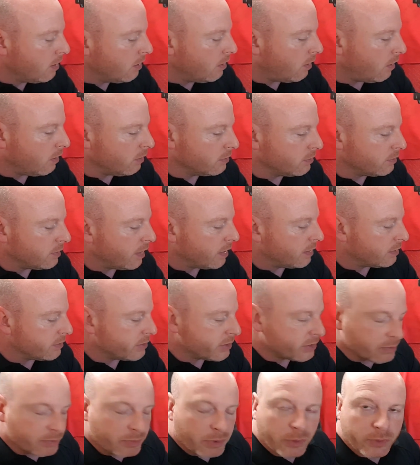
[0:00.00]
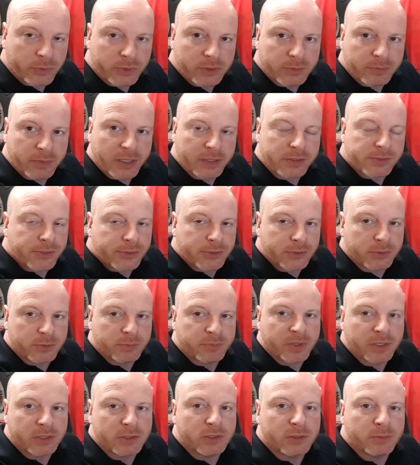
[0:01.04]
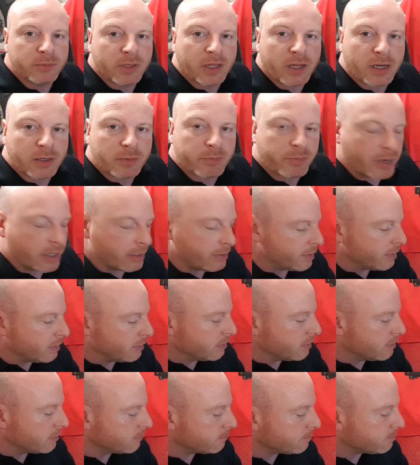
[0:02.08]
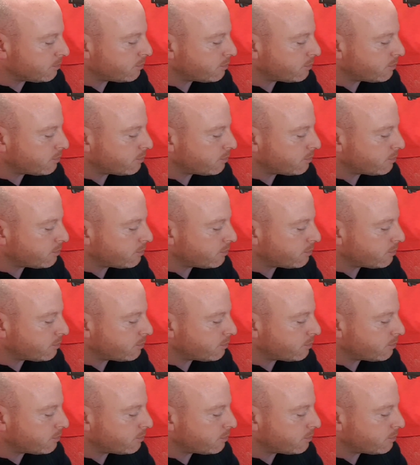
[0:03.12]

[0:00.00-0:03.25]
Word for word: All of that is supported by two pillow block bearings,